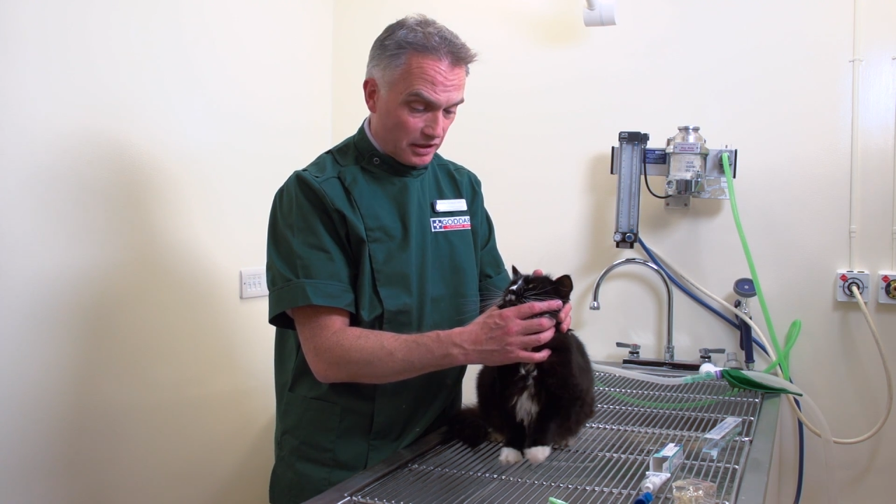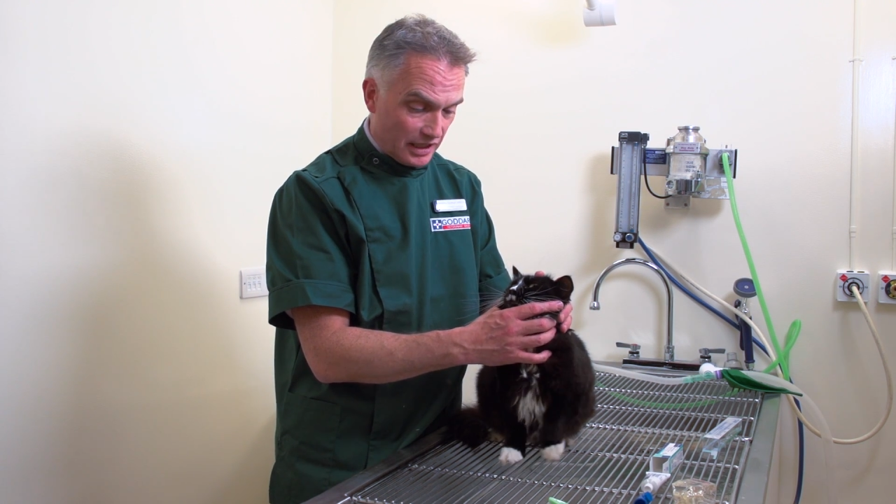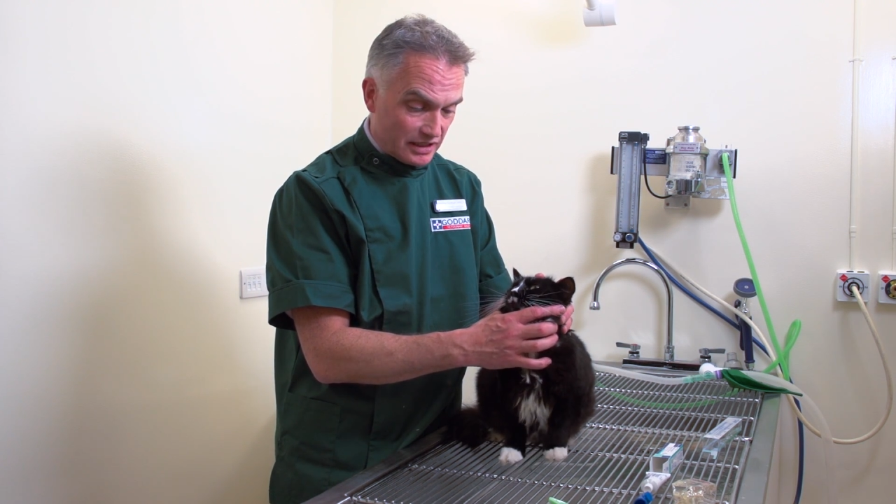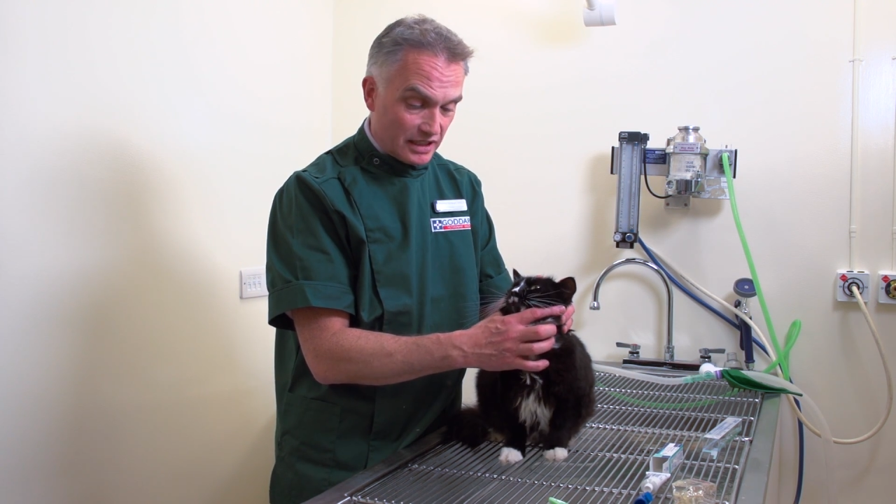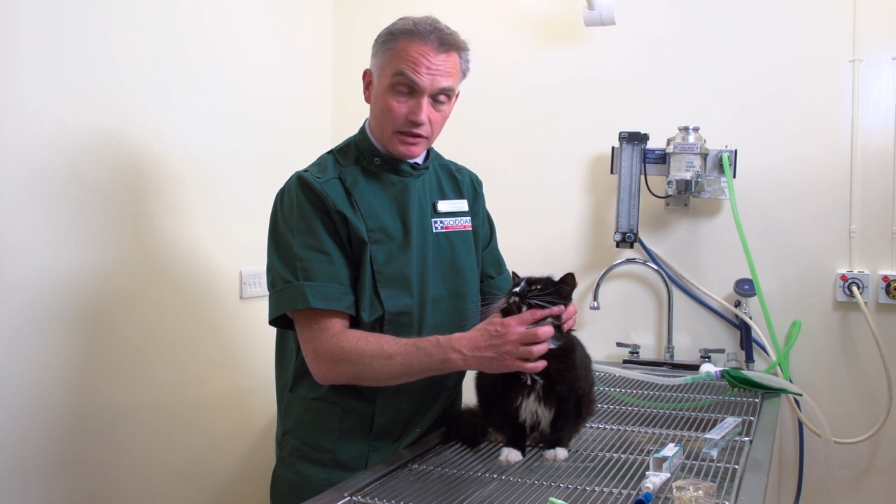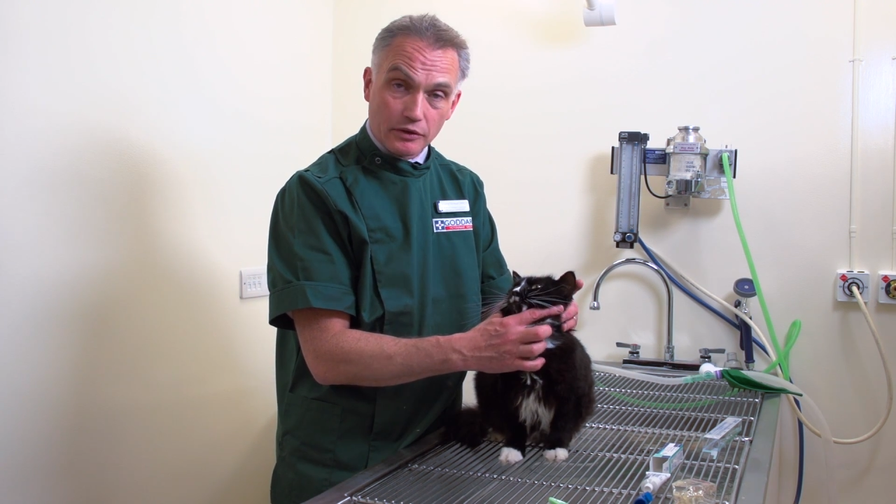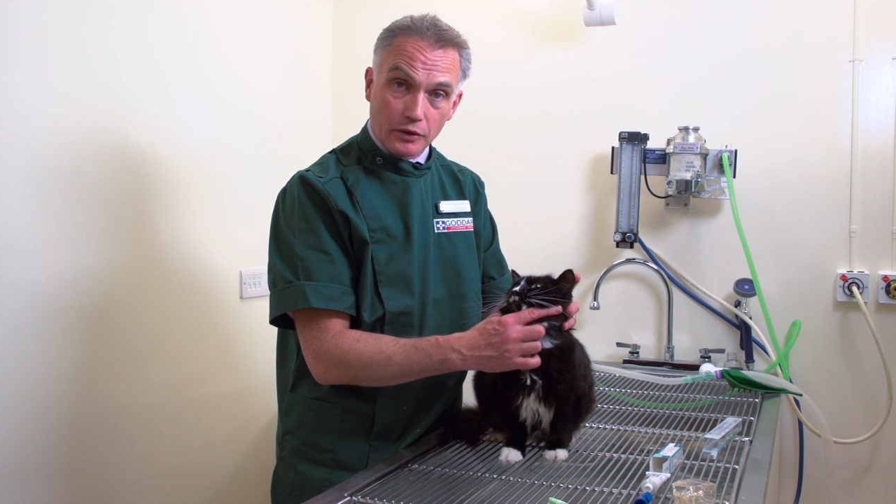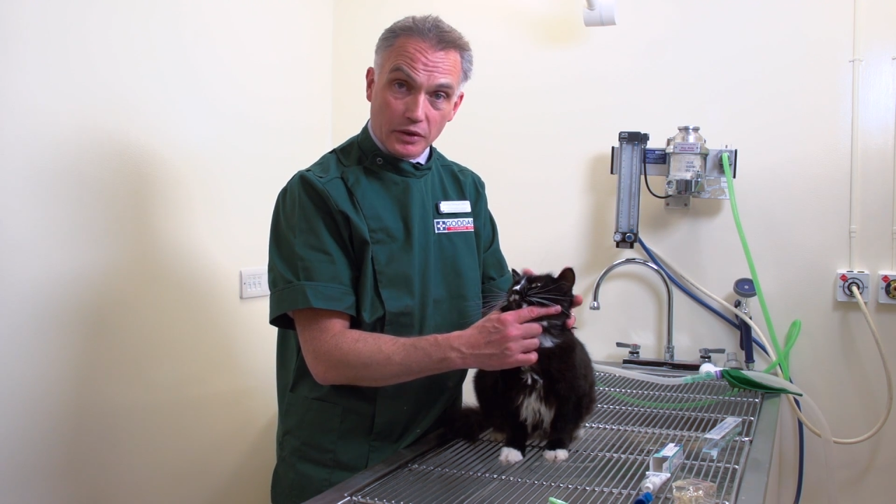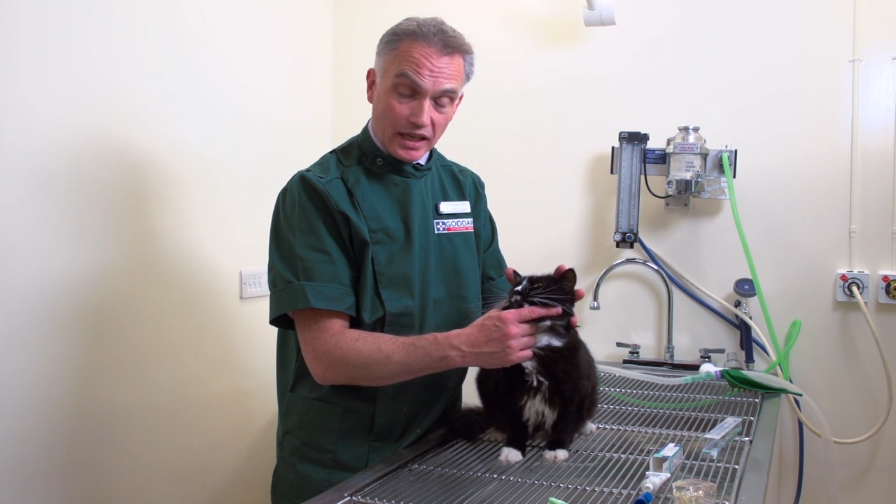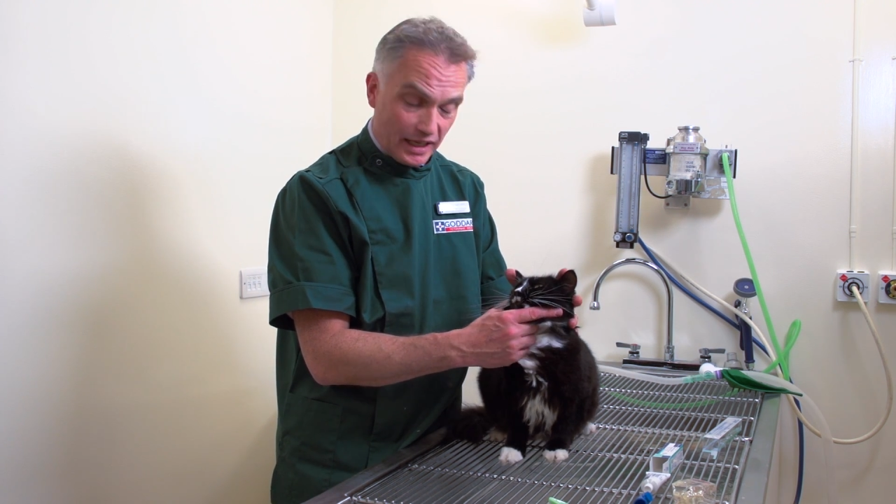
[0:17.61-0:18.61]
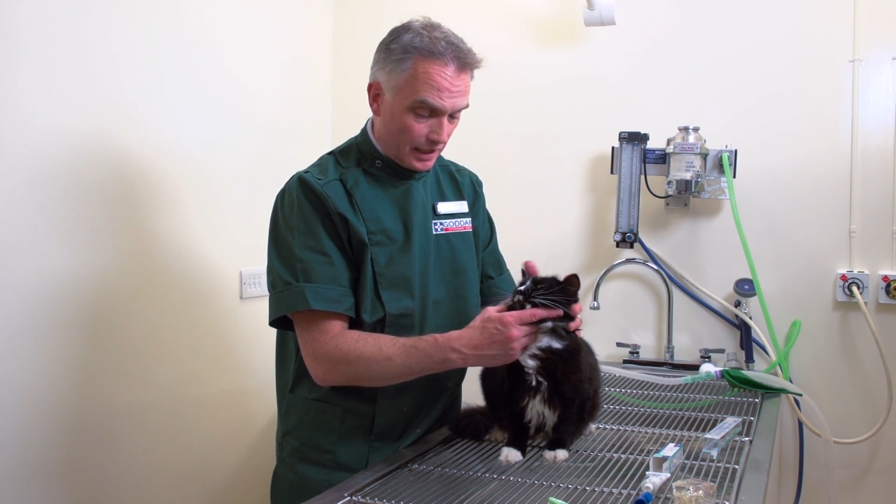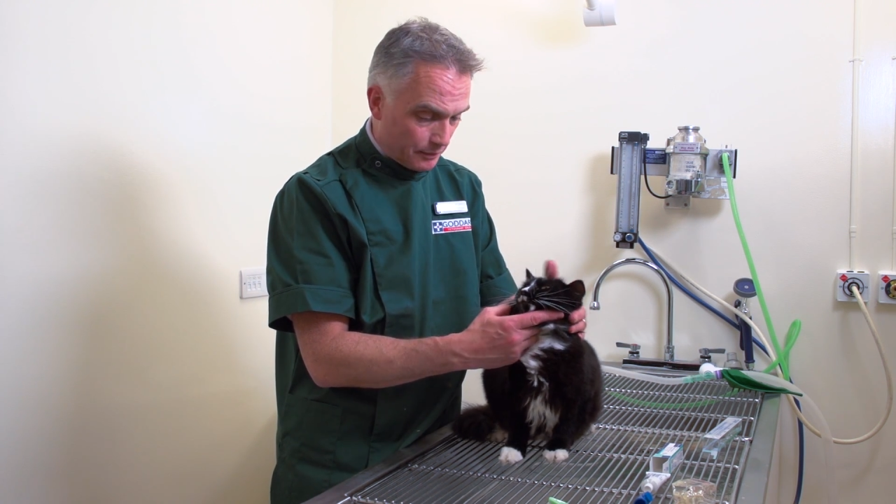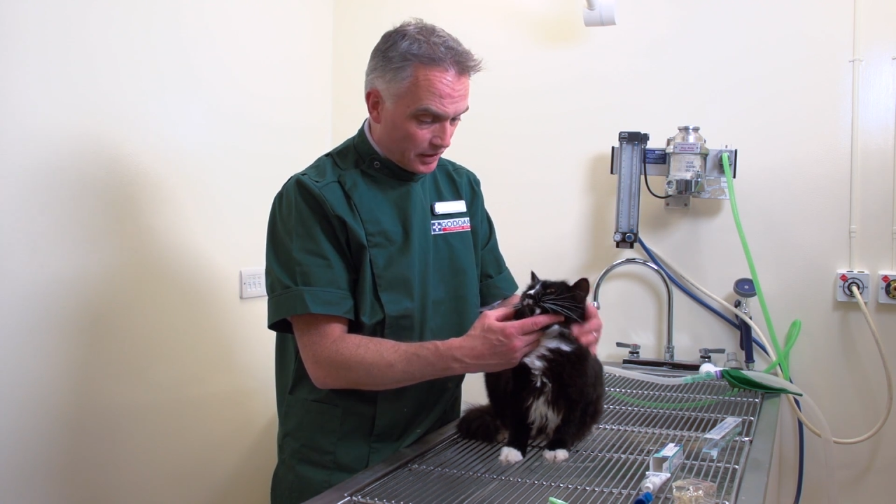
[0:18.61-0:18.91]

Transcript: that their teeth are okay.